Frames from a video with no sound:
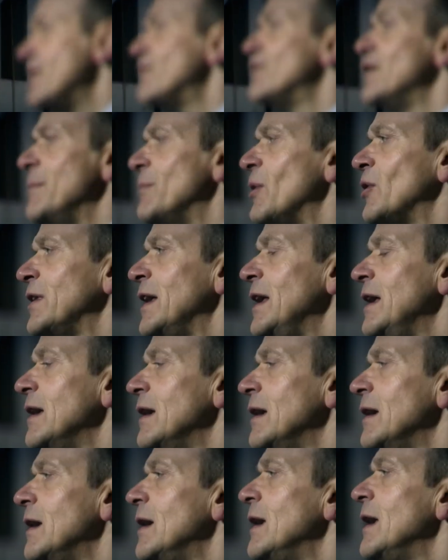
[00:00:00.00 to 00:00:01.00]
everybody,
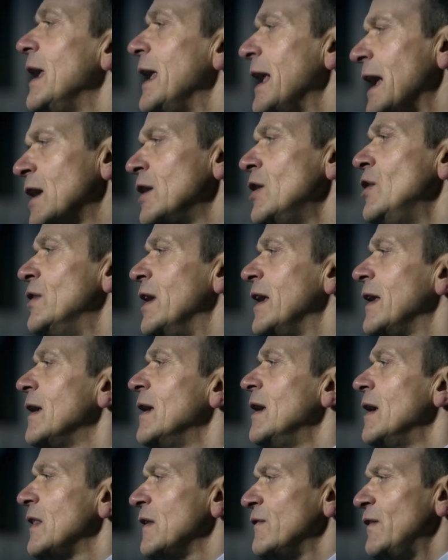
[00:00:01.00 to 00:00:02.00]
including
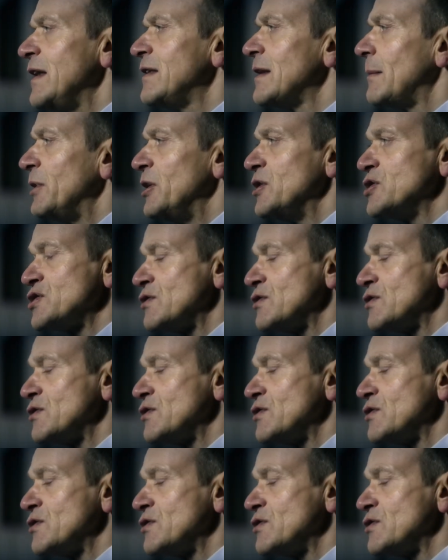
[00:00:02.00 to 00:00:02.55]
the VW